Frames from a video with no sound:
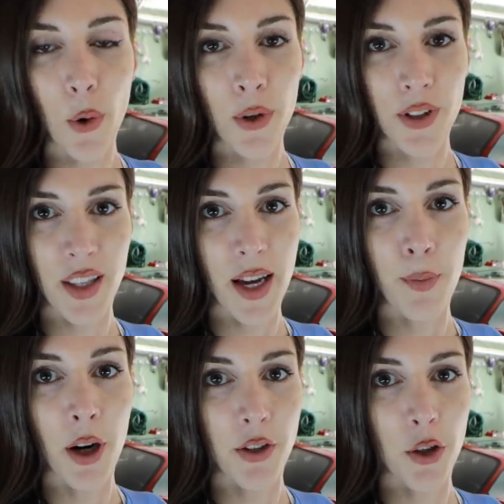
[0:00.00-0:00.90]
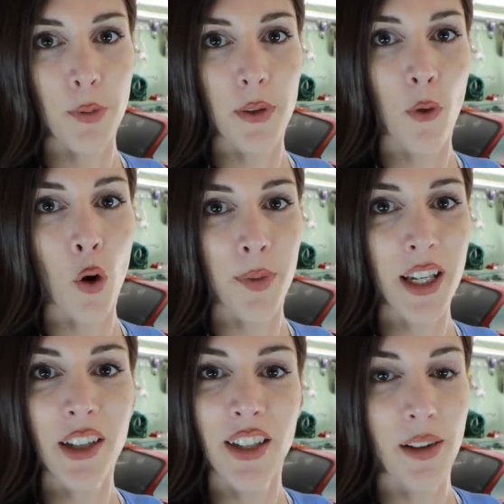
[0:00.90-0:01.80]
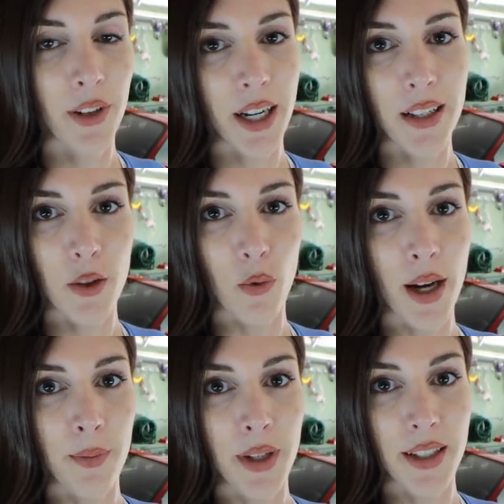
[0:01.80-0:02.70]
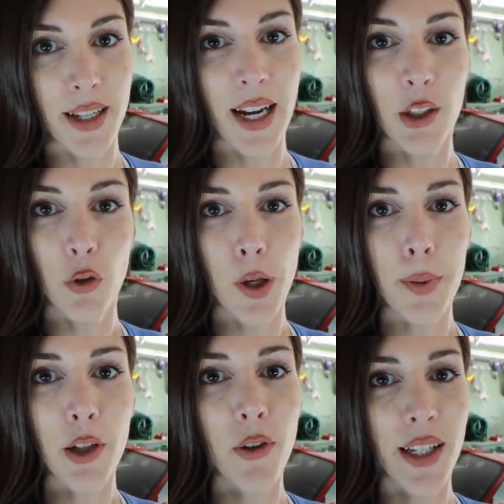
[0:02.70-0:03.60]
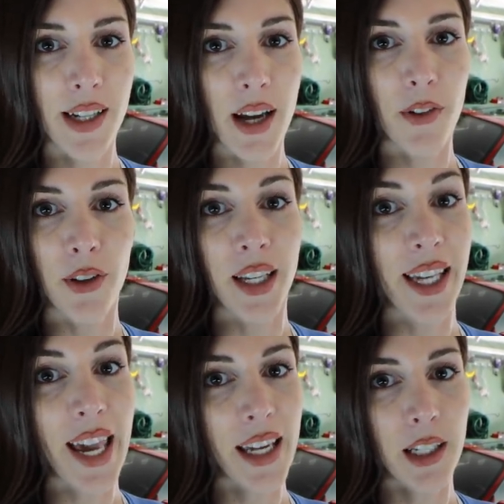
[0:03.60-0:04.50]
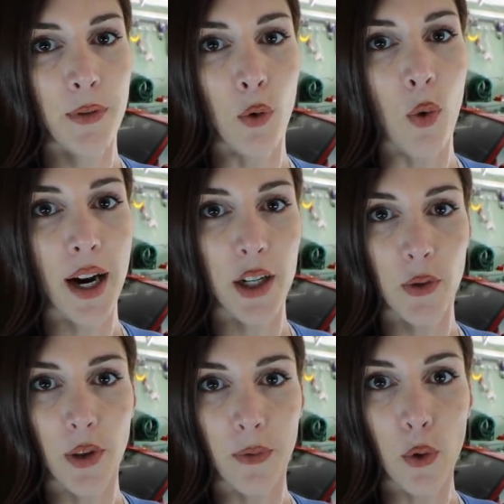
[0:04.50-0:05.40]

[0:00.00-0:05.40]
owners of the MR2 before me could never get it to run because it had creepy green death on like eight different wires for the